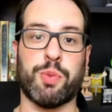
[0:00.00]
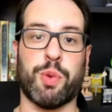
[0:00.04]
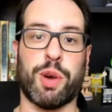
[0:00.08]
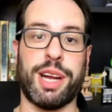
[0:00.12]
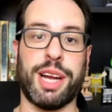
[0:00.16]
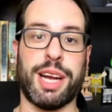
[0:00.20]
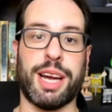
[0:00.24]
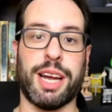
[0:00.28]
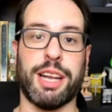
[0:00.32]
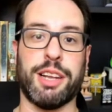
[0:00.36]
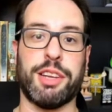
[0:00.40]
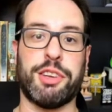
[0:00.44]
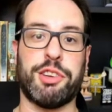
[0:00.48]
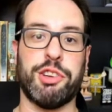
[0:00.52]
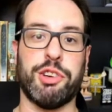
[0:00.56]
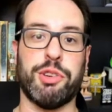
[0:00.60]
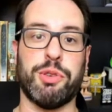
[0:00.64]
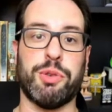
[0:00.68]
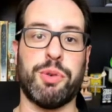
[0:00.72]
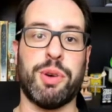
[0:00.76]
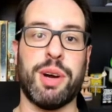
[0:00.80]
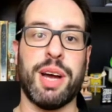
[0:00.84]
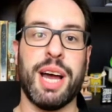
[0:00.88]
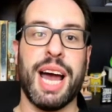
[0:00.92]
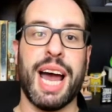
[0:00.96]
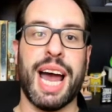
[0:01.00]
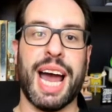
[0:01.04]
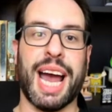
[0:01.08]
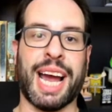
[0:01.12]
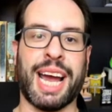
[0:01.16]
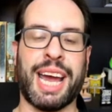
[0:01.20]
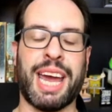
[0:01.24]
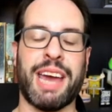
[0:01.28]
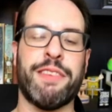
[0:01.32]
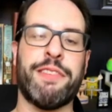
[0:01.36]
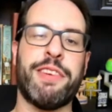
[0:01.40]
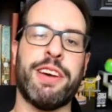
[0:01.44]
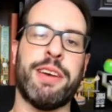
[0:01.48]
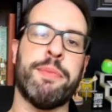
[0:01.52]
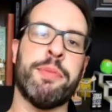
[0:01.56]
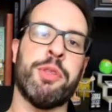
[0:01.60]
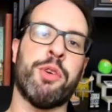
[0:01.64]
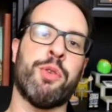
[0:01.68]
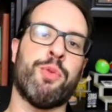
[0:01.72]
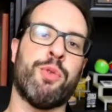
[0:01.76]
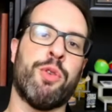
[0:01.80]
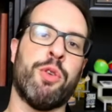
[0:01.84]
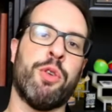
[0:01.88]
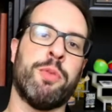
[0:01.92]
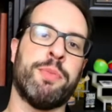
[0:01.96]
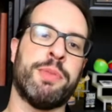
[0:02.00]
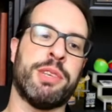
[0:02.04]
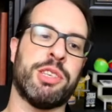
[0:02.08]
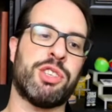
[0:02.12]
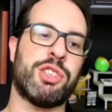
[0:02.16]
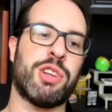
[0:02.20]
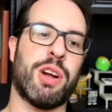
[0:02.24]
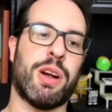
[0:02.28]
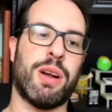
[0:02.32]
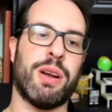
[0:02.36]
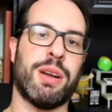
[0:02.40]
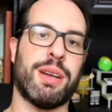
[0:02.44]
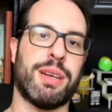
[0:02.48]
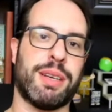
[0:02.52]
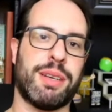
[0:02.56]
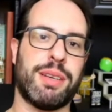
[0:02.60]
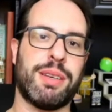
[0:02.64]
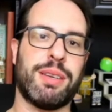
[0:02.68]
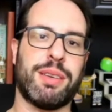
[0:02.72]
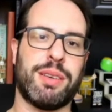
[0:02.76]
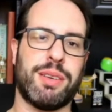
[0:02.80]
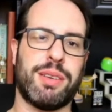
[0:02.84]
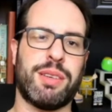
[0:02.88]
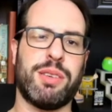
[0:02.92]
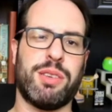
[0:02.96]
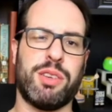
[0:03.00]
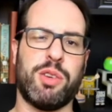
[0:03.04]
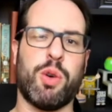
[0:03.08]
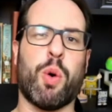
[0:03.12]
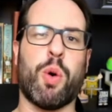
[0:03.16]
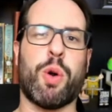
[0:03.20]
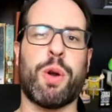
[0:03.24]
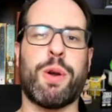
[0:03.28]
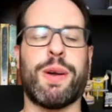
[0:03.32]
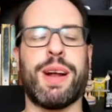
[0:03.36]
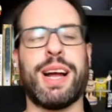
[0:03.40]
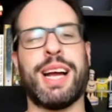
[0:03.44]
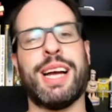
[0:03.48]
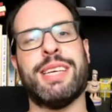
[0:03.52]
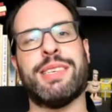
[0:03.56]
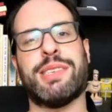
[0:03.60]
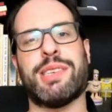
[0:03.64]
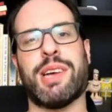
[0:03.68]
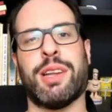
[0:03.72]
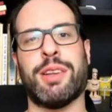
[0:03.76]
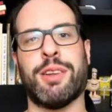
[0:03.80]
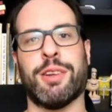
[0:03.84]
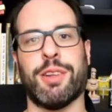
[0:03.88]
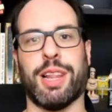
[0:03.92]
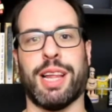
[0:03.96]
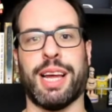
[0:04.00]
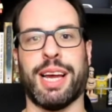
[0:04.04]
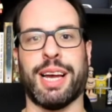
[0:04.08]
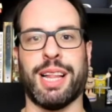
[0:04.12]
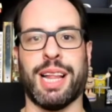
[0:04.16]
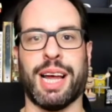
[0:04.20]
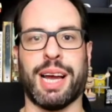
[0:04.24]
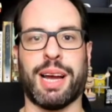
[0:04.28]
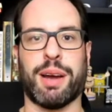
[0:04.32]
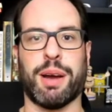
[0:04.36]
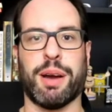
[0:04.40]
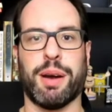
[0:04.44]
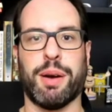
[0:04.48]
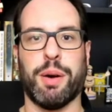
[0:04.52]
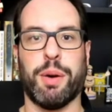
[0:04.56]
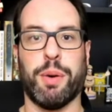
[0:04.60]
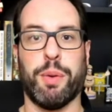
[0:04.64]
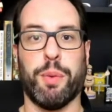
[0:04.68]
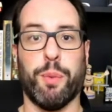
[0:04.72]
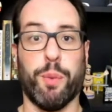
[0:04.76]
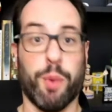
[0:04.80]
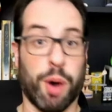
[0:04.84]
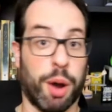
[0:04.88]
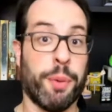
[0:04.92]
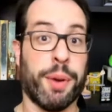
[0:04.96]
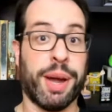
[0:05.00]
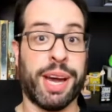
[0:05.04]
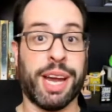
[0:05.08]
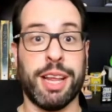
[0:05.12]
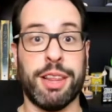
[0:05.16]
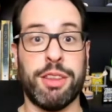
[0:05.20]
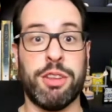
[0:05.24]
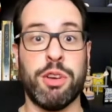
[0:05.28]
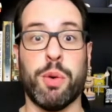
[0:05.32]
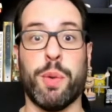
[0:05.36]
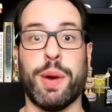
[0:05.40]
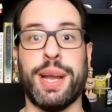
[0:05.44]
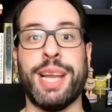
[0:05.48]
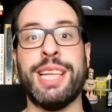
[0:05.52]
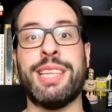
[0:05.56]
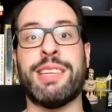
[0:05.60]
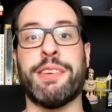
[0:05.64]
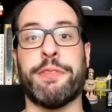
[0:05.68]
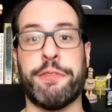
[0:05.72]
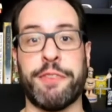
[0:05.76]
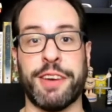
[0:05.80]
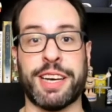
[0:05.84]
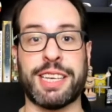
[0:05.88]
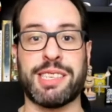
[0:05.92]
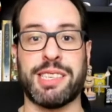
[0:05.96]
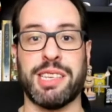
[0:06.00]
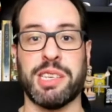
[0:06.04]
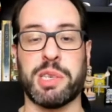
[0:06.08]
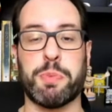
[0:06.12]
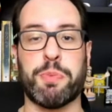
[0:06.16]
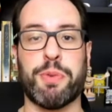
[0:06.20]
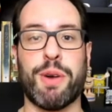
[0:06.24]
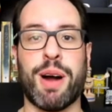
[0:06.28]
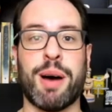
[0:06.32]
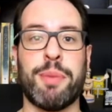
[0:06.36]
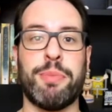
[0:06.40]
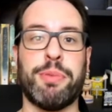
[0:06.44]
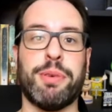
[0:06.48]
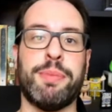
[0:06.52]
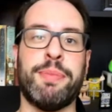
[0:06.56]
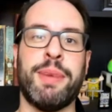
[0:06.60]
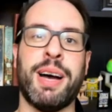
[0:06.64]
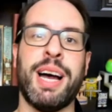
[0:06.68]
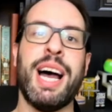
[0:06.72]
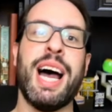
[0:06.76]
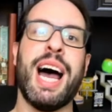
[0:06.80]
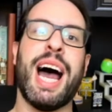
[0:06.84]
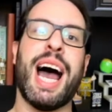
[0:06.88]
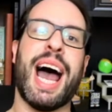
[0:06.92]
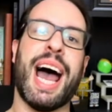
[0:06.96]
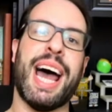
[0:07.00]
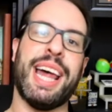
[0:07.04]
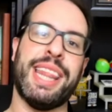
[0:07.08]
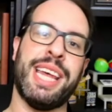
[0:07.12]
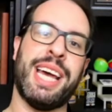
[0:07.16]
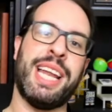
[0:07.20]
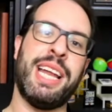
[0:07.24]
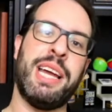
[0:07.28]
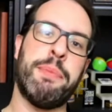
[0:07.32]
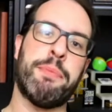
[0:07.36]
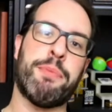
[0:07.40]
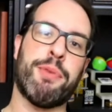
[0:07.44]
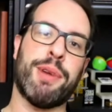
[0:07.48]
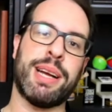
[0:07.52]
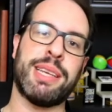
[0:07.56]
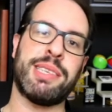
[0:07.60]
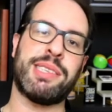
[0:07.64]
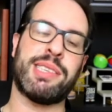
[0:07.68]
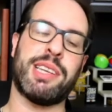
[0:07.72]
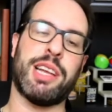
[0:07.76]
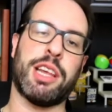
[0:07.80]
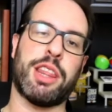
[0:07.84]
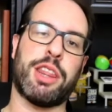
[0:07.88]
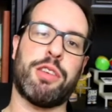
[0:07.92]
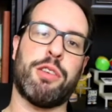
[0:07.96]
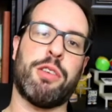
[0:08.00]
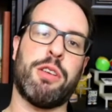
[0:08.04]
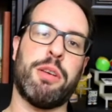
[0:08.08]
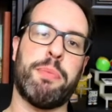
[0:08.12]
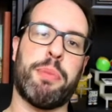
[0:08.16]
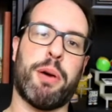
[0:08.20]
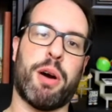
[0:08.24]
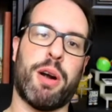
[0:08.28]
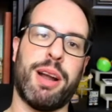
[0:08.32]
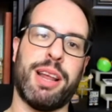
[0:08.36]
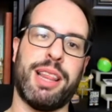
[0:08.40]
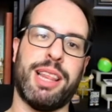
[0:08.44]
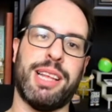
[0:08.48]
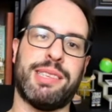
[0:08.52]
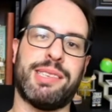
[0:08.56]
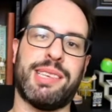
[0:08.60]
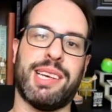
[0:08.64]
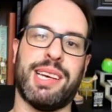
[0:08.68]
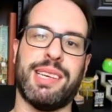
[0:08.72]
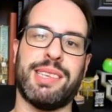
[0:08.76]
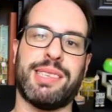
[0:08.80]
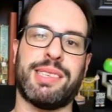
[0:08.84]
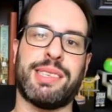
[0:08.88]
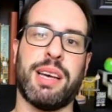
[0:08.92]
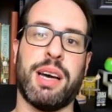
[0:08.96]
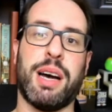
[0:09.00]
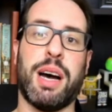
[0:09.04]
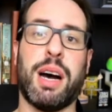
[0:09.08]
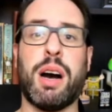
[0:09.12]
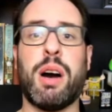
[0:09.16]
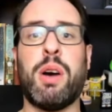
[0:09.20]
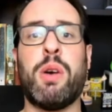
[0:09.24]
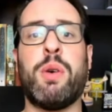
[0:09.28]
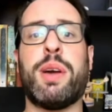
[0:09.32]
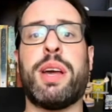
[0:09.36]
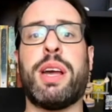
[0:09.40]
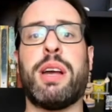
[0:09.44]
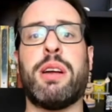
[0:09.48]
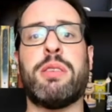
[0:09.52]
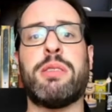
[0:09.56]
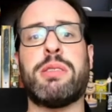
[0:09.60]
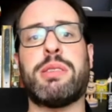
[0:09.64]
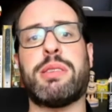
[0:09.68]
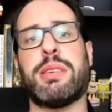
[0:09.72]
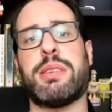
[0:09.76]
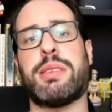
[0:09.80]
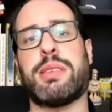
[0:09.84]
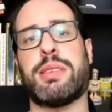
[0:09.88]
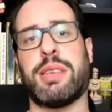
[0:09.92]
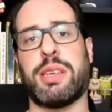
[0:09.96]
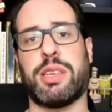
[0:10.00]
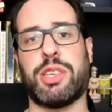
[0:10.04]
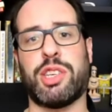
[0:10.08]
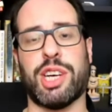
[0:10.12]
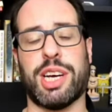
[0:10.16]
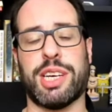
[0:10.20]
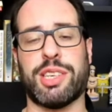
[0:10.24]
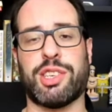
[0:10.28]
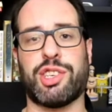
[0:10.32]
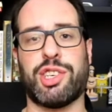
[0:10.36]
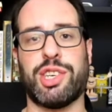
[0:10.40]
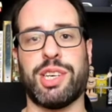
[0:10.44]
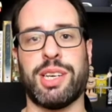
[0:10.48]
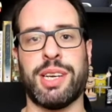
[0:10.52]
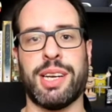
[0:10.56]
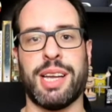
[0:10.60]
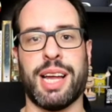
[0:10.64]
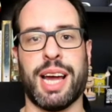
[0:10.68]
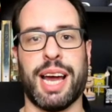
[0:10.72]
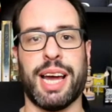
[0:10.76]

What are you going to do? And give him the room to start ordering his underling. Like, what are we going to do? We need to fix this problem. And then he brings in a third party that says, oh, here's a suggestion.